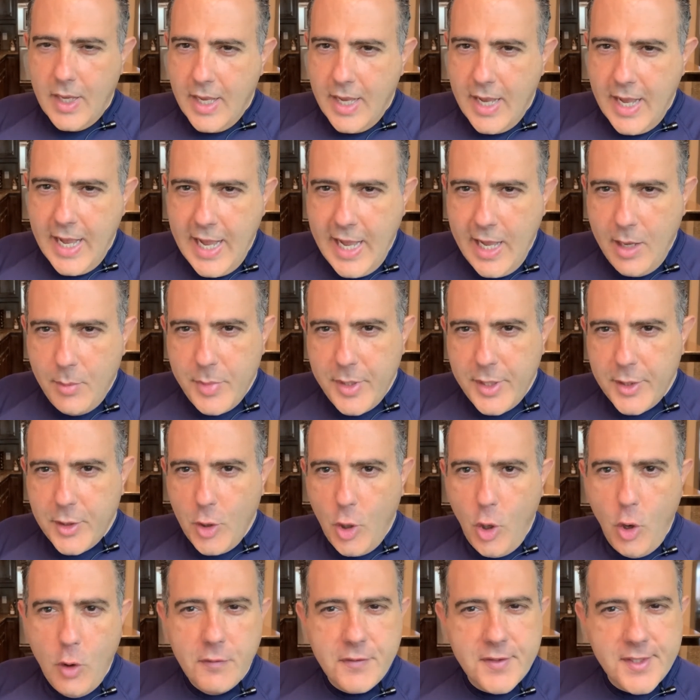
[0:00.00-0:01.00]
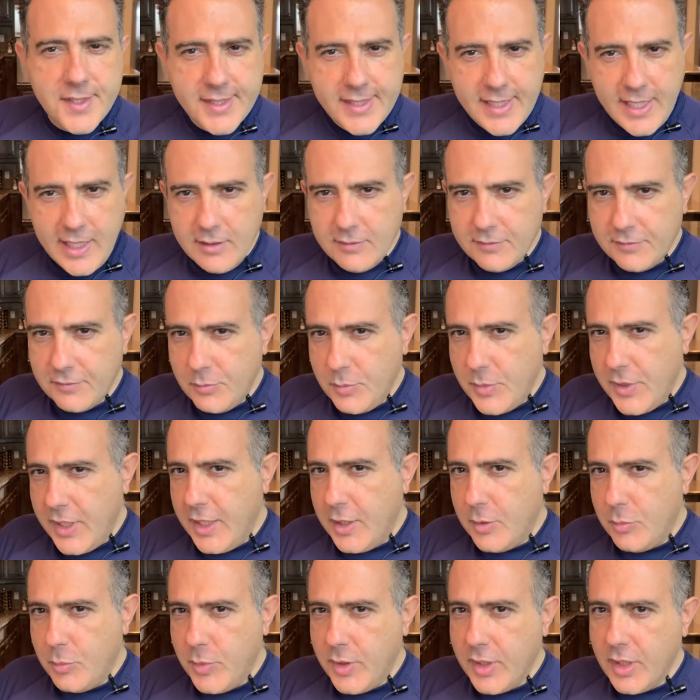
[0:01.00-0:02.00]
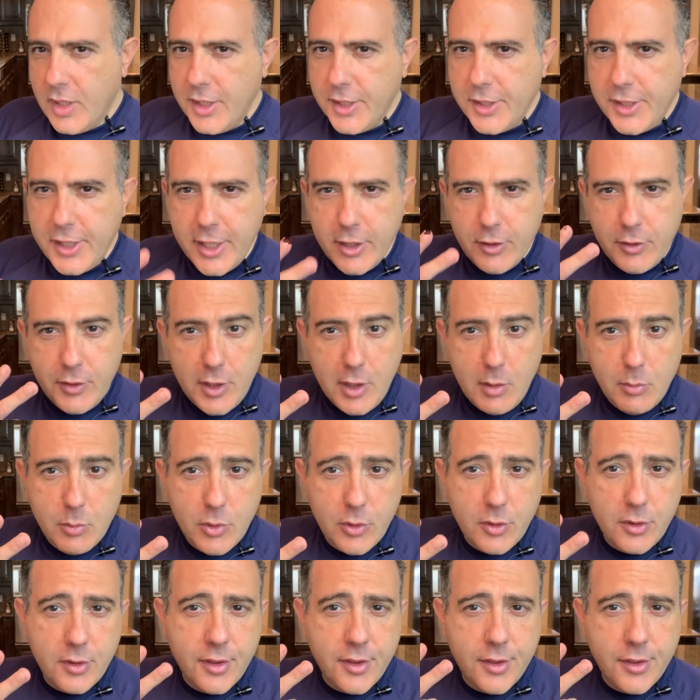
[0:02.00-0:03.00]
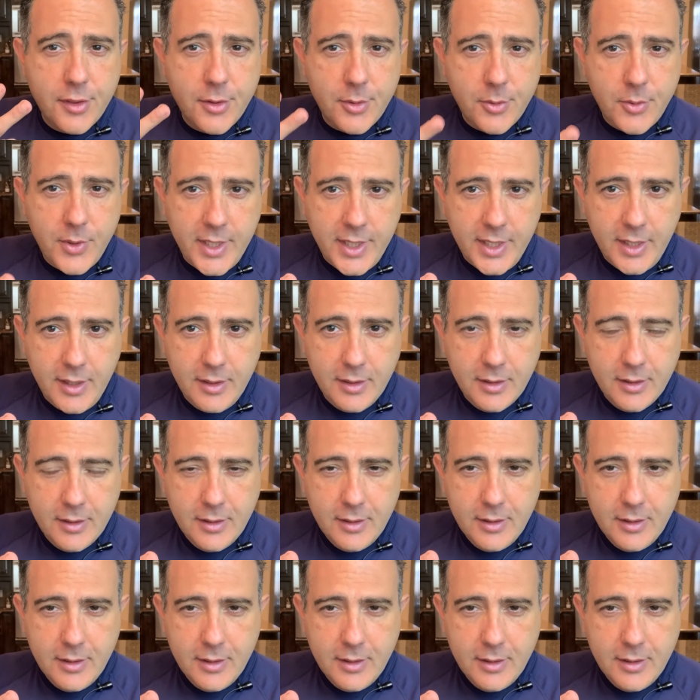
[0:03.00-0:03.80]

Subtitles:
Habit of self-made millionaire number 3.